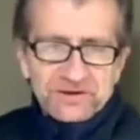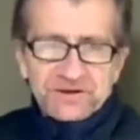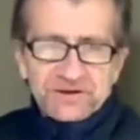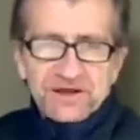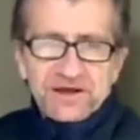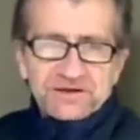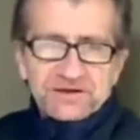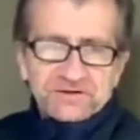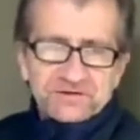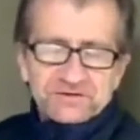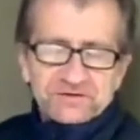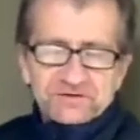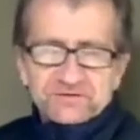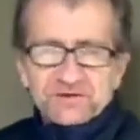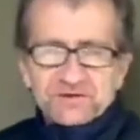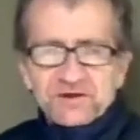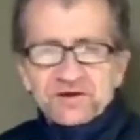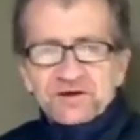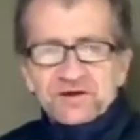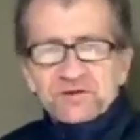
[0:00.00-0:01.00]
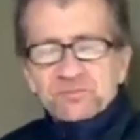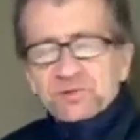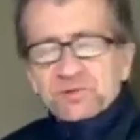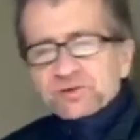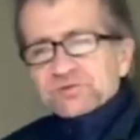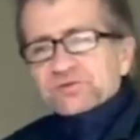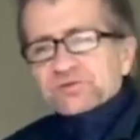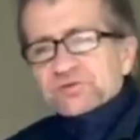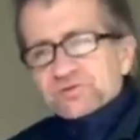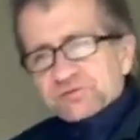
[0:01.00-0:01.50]
lots of
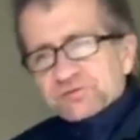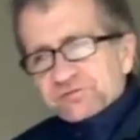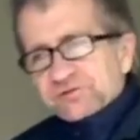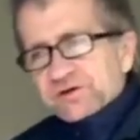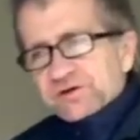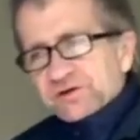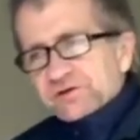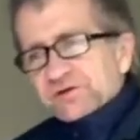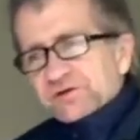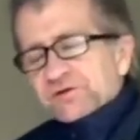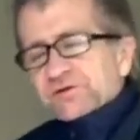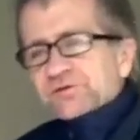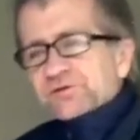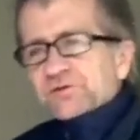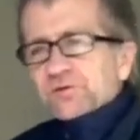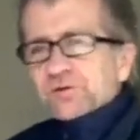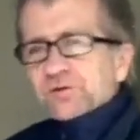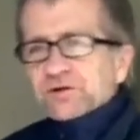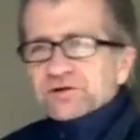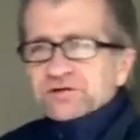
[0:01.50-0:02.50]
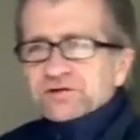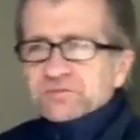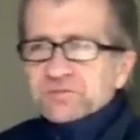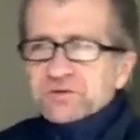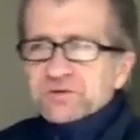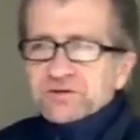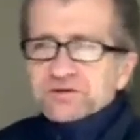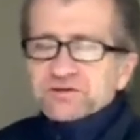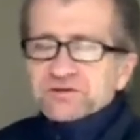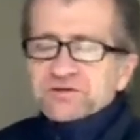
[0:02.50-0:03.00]
personal failures or
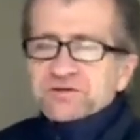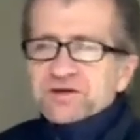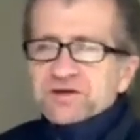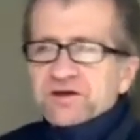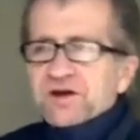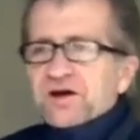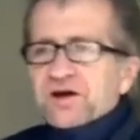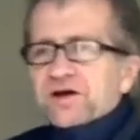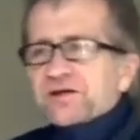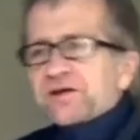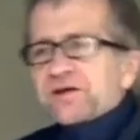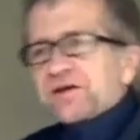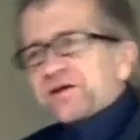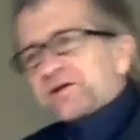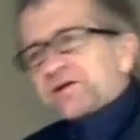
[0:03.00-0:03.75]
experiences that God